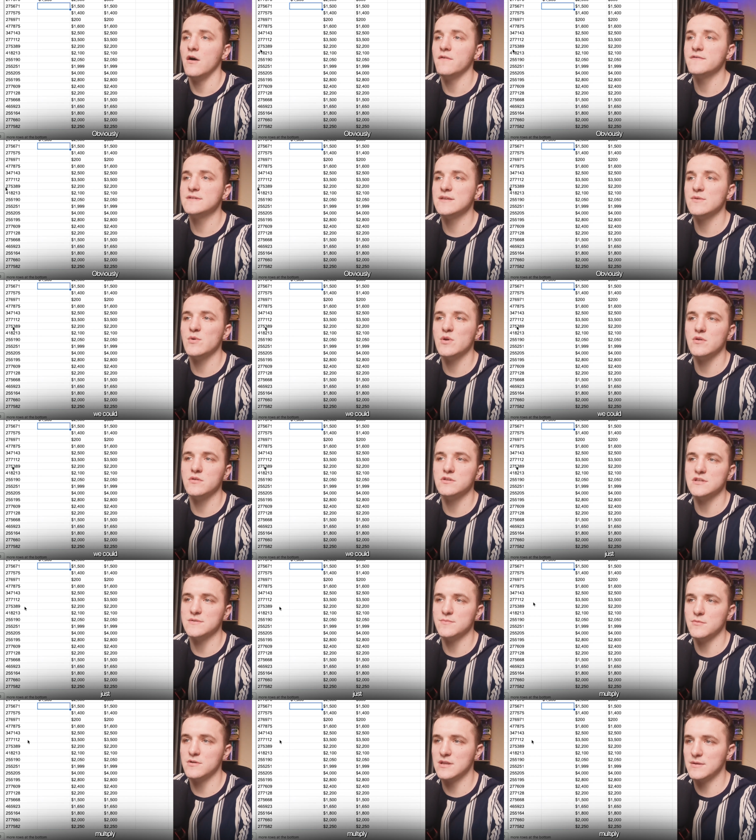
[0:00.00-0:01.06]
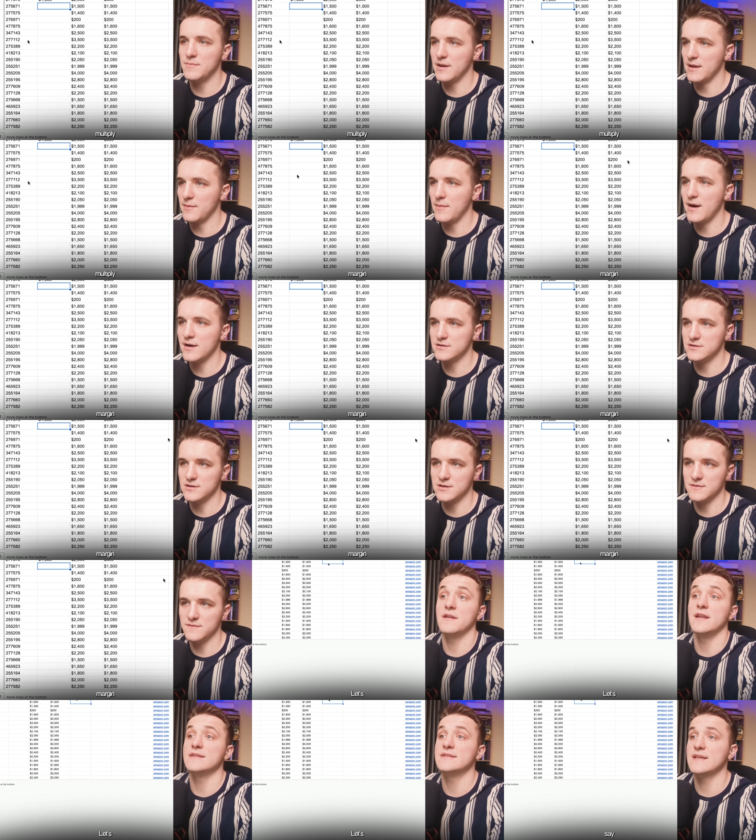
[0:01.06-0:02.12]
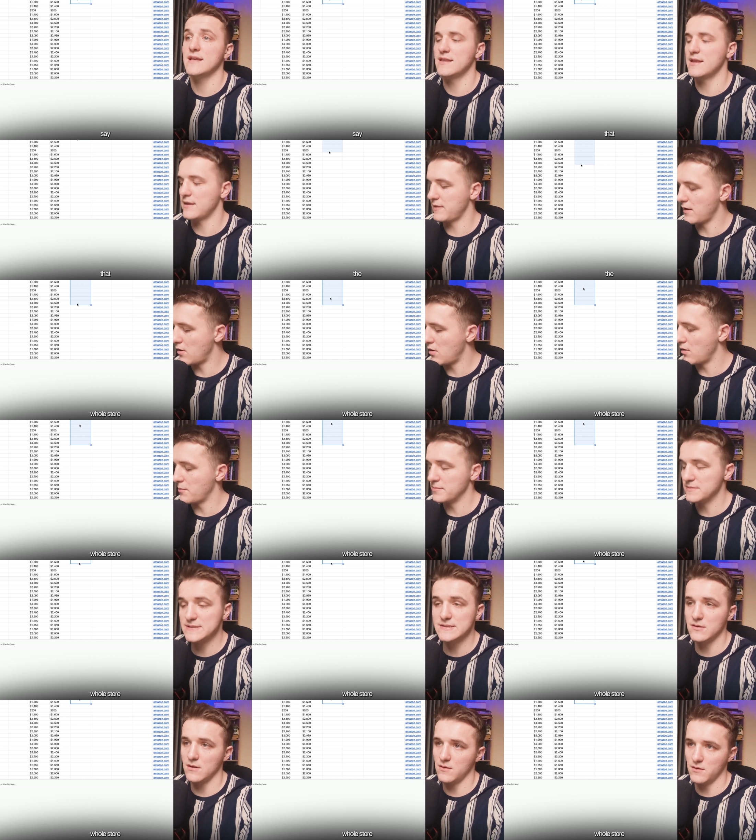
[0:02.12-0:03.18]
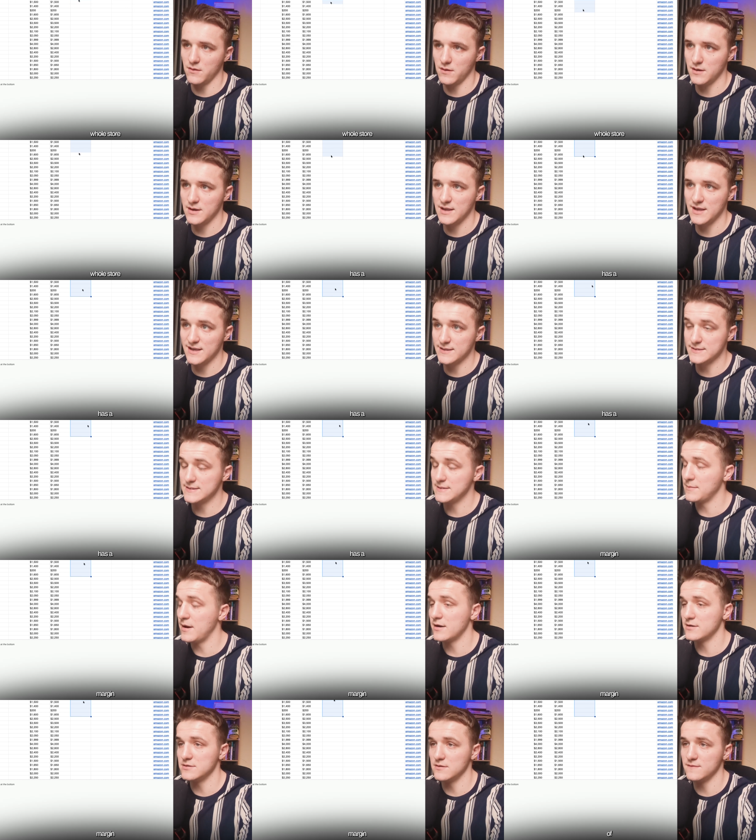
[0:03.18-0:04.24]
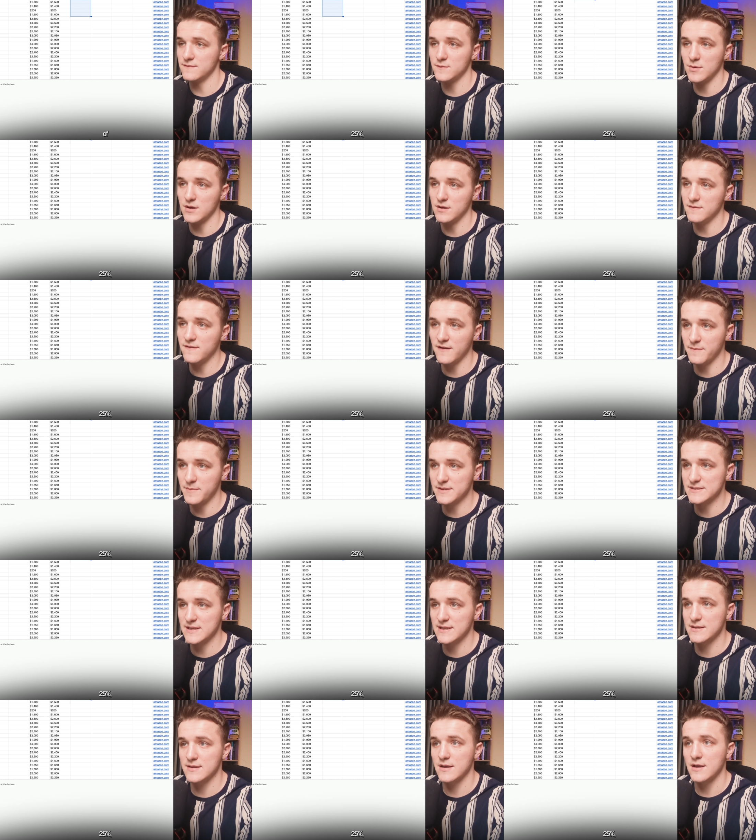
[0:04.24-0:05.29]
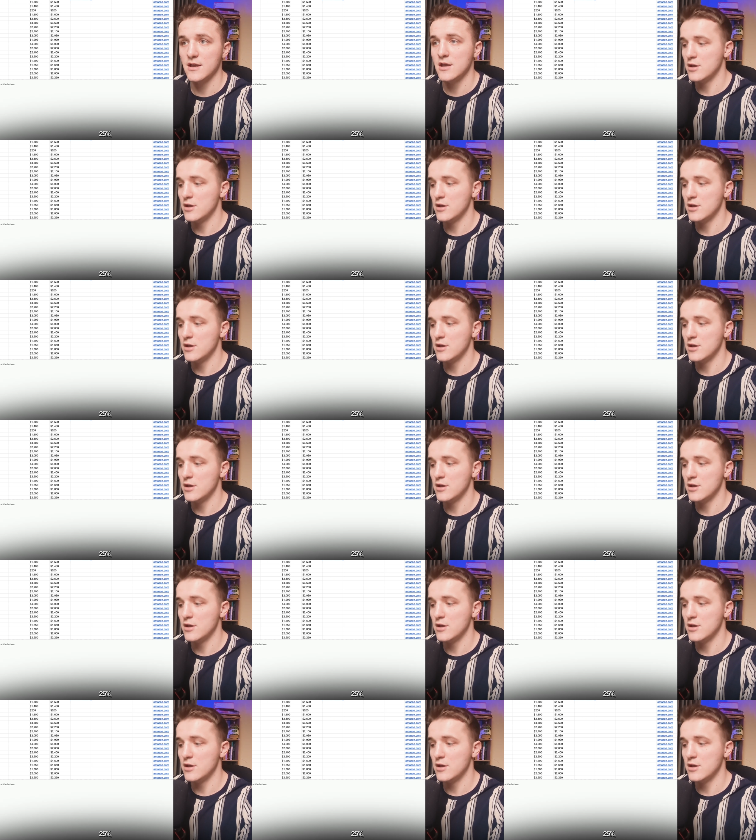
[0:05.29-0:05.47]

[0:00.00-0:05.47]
Obviously we could just multiply margin. Let's say that the whole store has a margin of 25%.